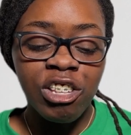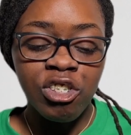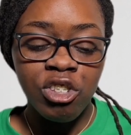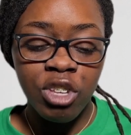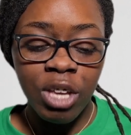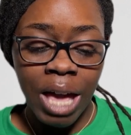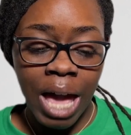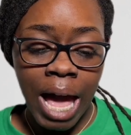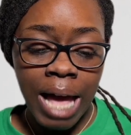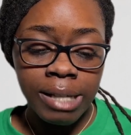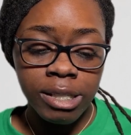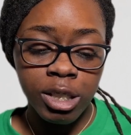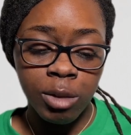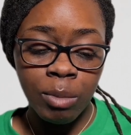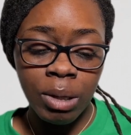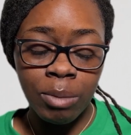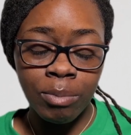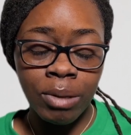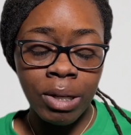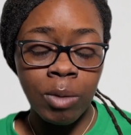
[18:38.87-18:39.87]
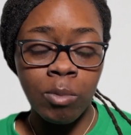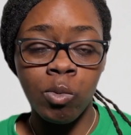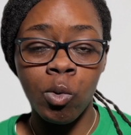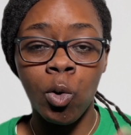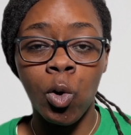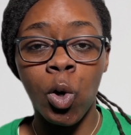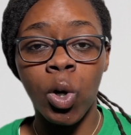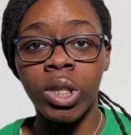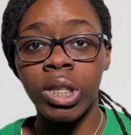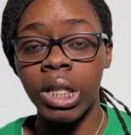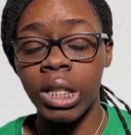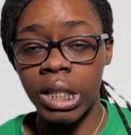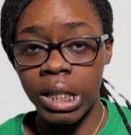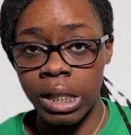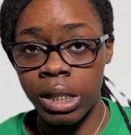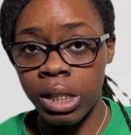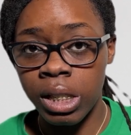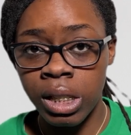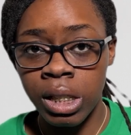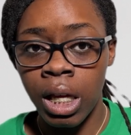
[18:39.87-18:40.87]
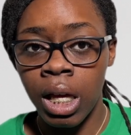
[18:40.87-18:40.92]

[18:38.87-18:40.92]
It has to be people on the lease.